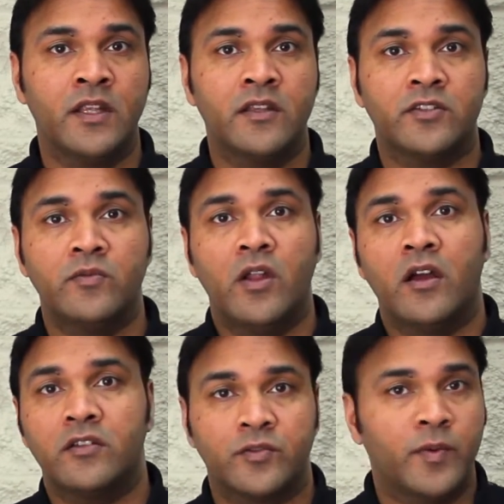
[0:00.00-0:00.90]
So
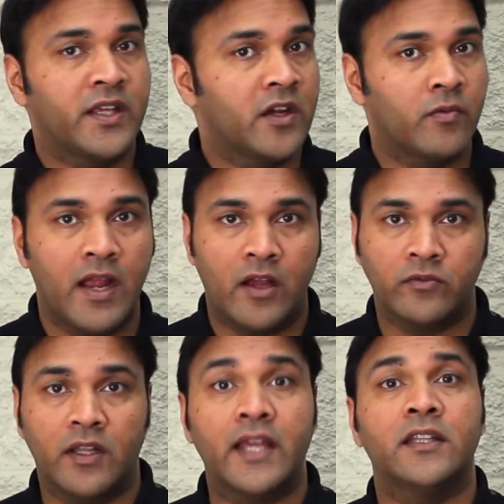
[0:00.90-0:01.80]
not swinging around
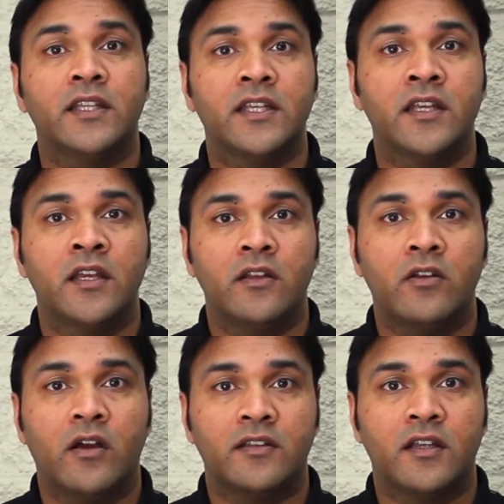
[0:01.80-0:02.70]
lightly,
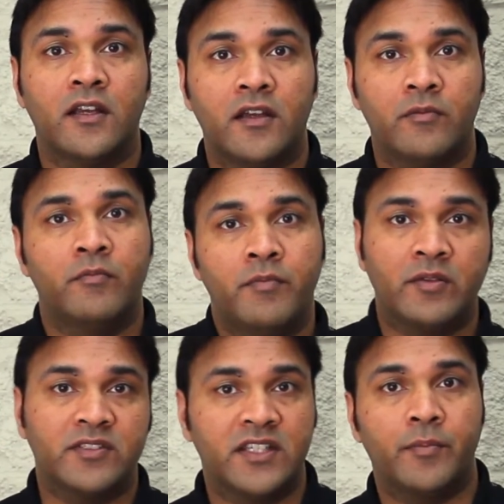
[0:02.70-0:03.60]
not
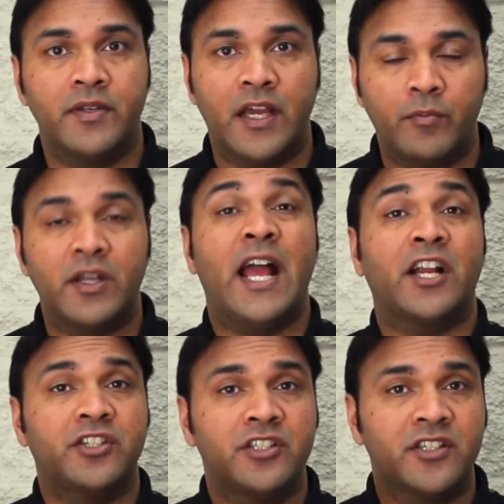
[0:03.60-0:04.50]
bouncing up and down, but
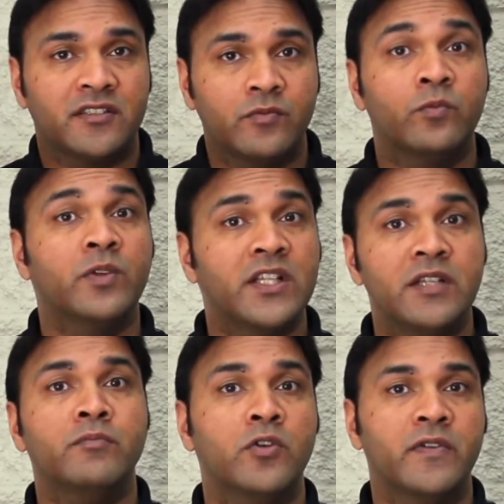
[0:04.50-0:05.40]
actually just really
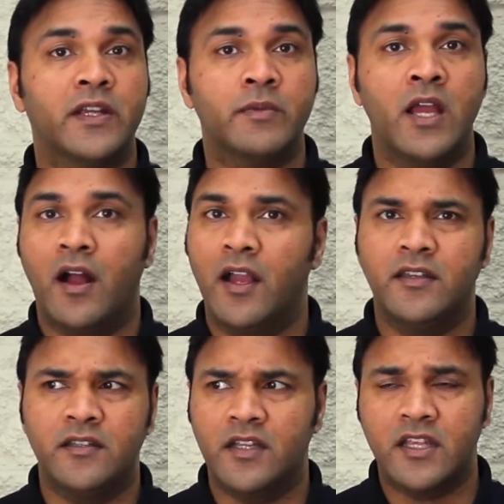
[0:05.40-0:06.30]
moving.
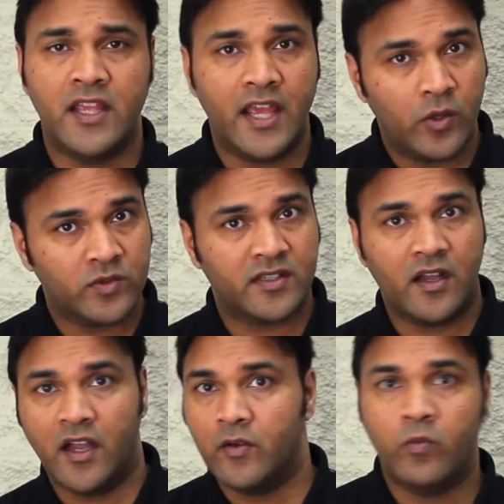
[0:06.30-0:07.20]
Ideally, get
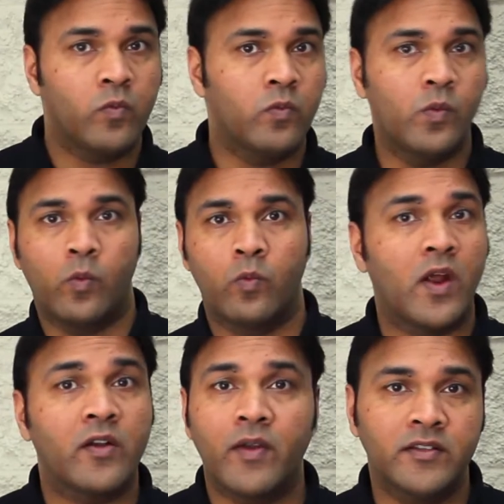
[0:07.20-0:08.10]
outside,
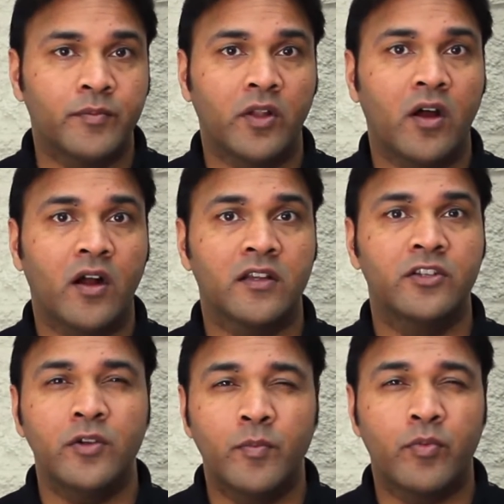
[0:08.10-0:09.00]
run around the block,
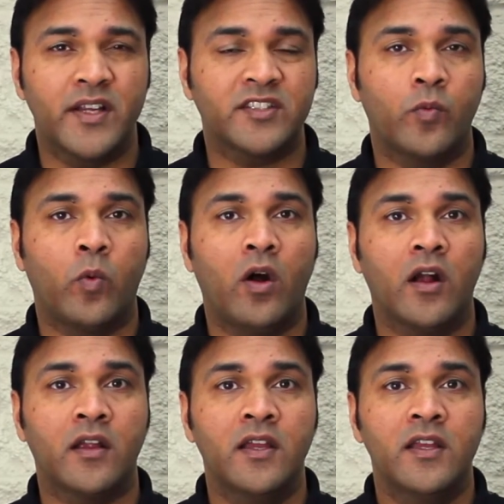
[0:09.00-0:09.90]
do a brisk
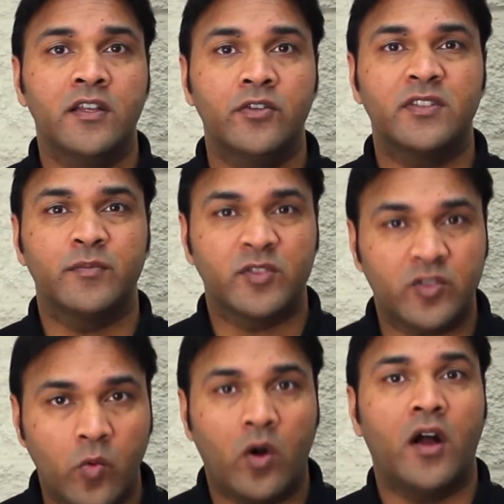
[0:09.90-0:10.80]
walk, do some
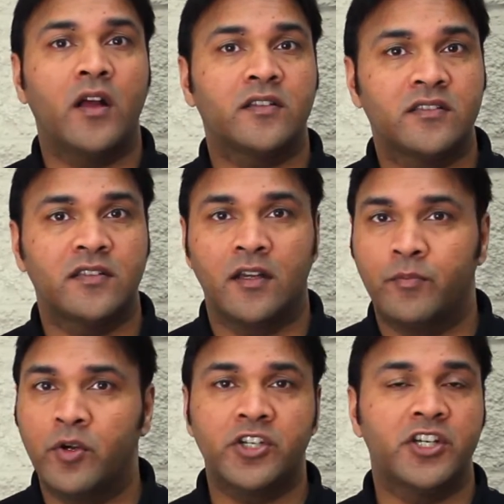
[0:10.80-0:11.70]
squats,
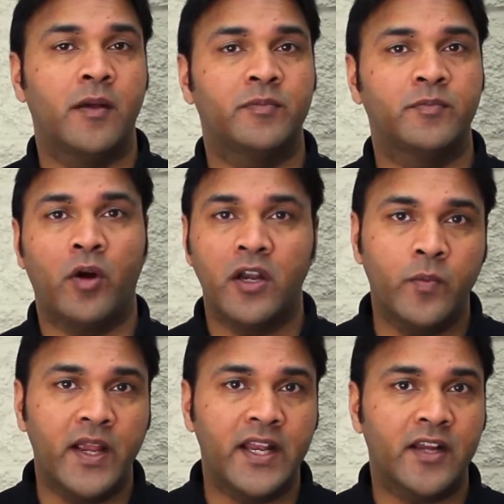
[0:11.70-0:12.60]
push-ups, body
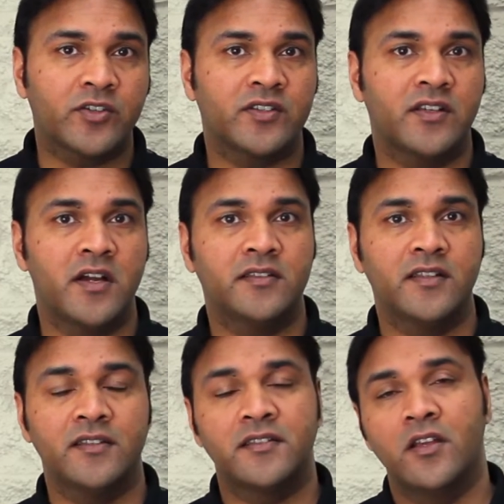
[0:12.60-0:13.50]
weight
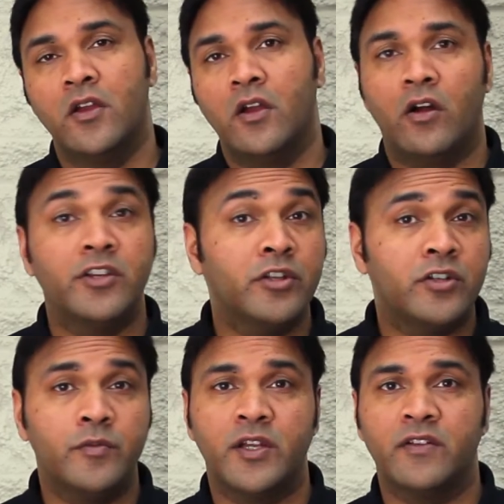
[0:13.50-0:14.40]
exercises. On
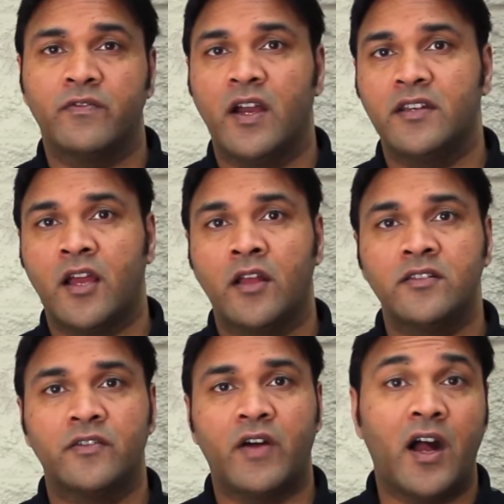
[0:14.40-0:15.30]
YouTube, you can find tons
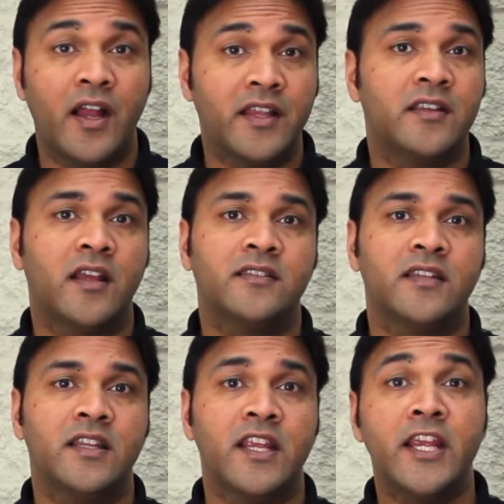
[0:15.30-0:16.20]
of
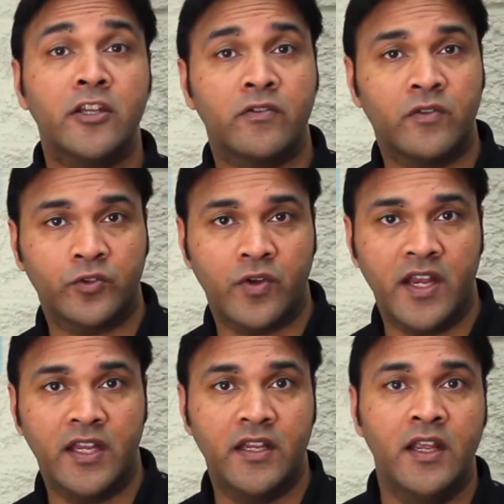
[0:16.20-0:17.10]
high-intensity interval
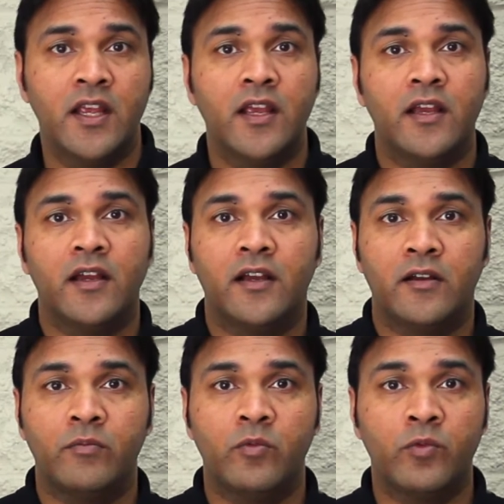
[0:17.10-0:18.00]
training
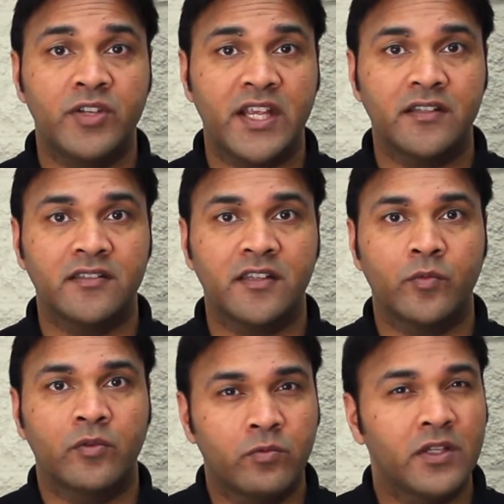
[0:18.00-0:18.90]
routines that will
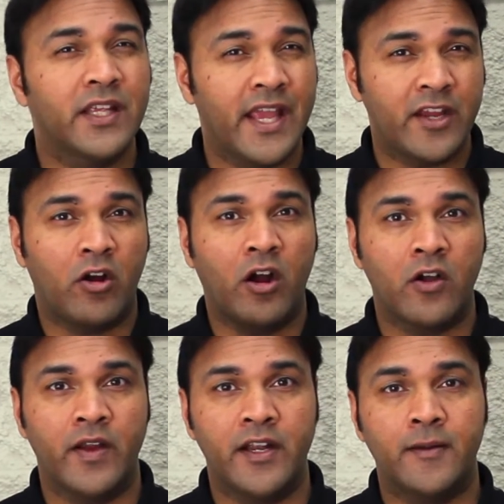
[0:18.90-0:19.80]
really get your heart
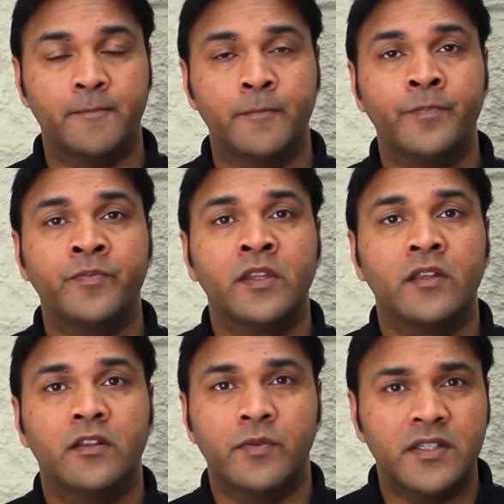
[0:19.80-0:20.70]
rate up.
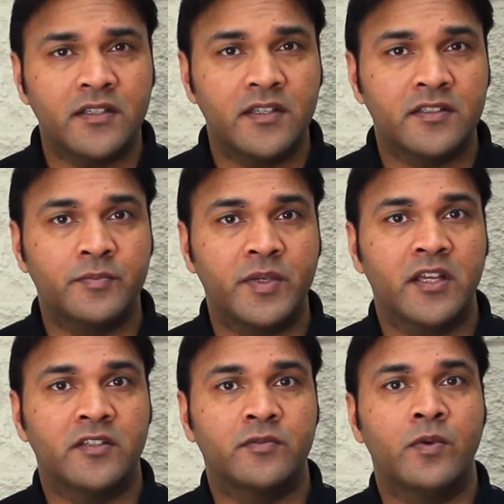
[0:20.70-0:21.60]
The reason is
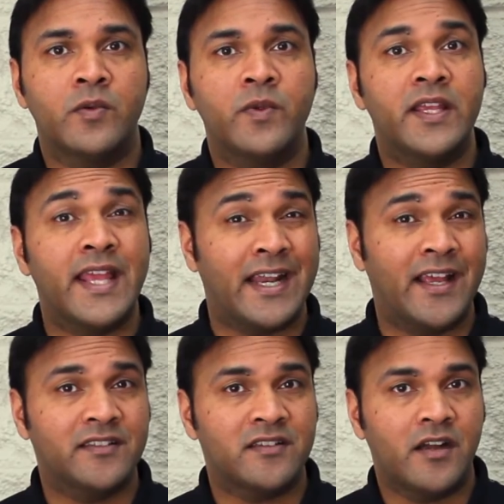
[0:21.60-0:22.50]
because when we get
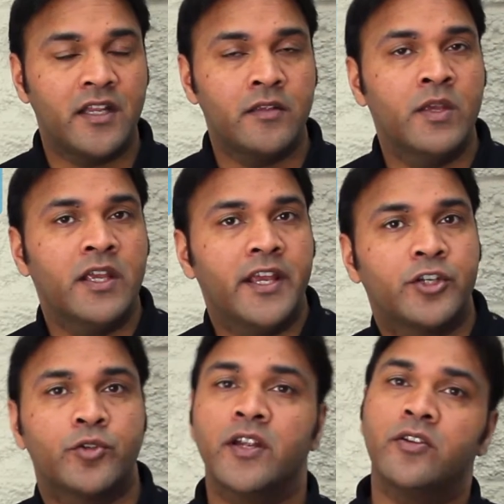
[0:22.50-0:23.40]
anxiety, it
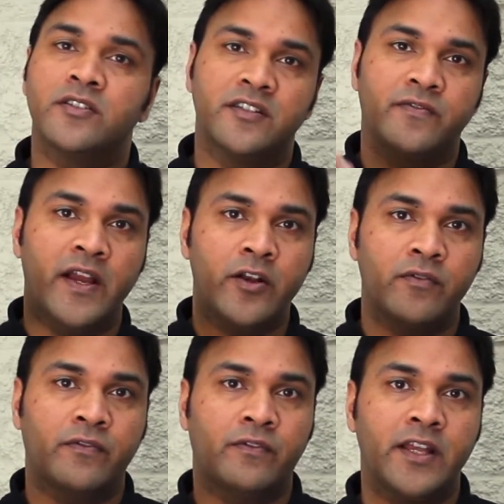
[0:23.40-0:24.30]
triggers this fight,
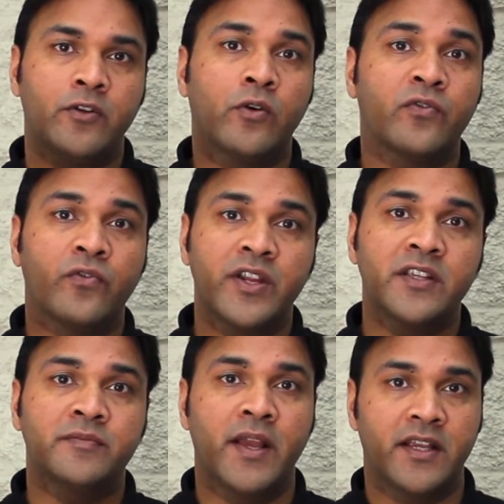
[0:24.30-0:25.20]
flight, or freeze
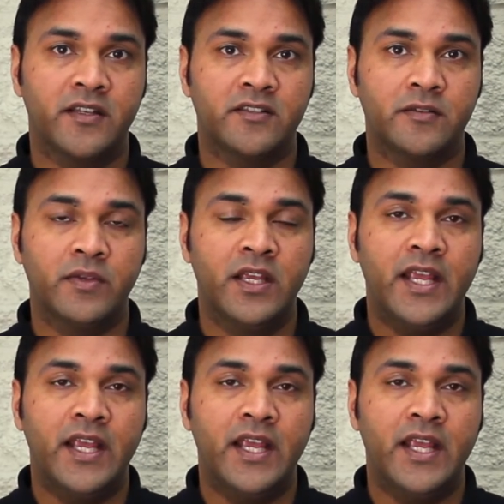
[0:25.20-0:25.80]
mechanism.